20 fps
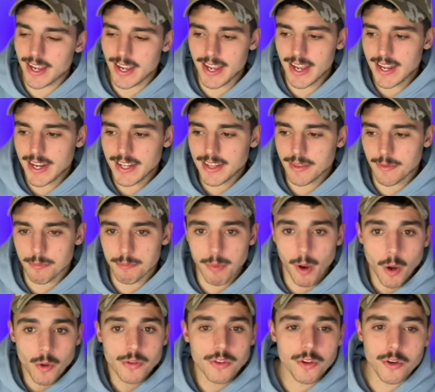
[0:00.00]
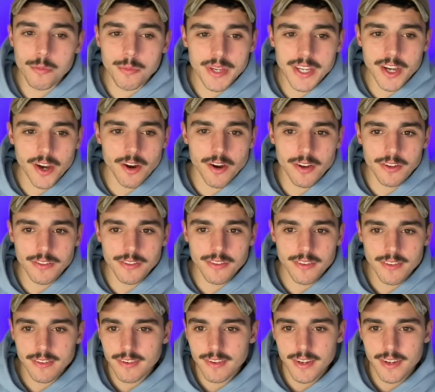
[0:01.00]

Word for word: It, eh, both could be gone.